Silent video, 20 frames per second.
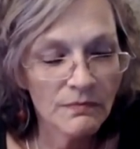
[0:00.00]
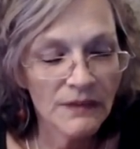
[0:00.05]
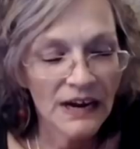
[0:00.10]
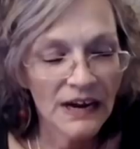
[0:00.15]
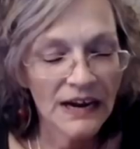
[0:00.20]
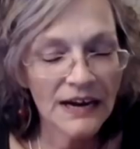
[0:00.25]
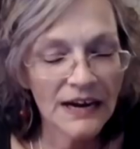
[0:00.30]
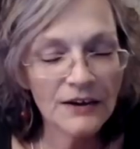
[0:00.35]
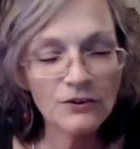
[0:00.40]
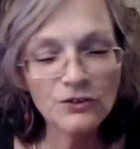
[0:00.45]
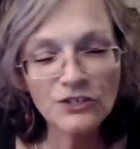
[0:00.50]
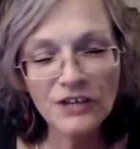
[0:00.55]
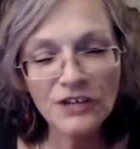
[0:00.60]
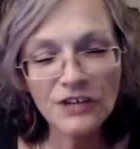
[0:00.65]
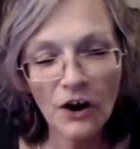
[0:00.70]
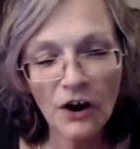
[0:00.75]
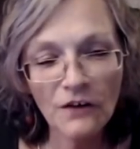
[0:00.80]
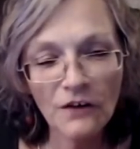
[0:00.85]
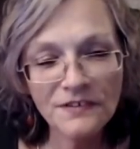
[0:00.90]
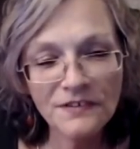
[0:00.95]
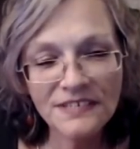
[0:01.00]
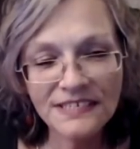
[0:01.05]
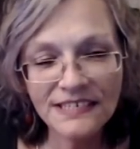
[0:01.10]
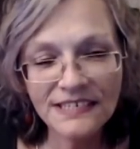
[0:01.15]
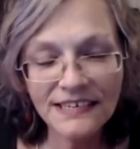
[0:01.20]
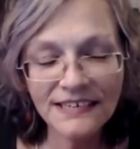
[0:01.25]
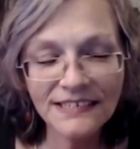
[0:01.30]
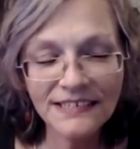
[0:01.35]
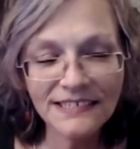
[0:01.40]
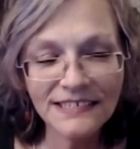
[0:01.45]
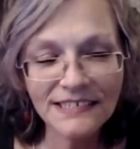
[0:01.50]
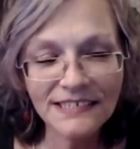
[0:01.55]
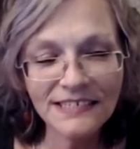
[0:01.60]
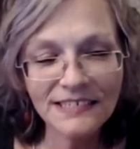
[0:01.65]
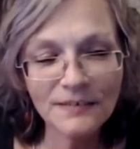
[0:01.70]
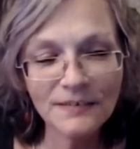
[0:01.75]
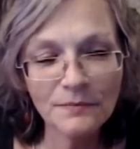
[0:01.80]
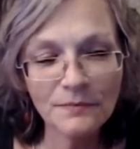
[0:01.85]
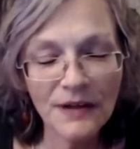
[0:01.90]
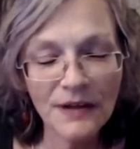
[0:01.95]
energy harvesting
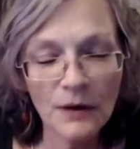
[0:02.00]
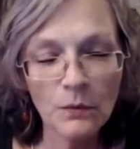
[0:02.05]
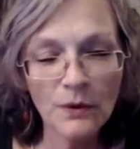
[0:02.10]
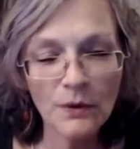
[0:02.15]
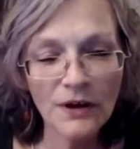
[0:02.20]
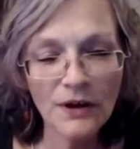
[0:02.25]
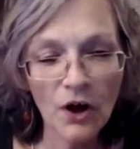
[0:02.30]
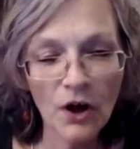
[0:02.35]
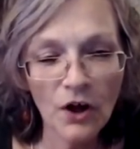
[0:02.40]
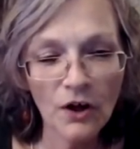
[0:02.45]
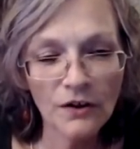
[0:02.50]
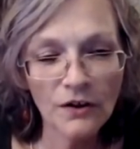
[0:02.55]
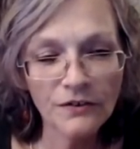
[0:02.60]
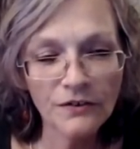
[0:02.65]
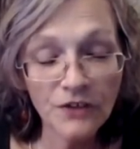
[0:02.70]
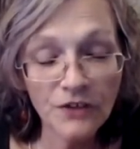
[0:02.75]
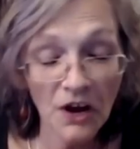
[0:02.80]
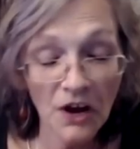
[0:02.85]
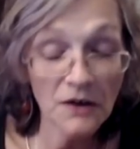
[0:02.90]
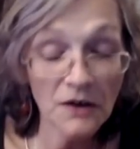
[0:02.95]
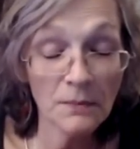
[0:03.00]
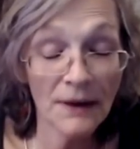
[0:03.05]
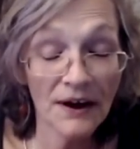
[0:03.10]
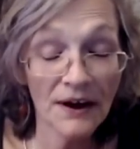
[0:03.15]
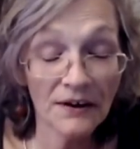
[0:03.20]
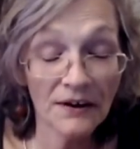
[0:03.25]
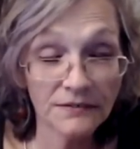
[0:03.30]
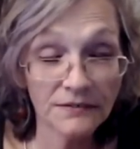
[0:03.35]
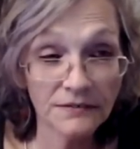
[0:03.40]
system that we all talk about.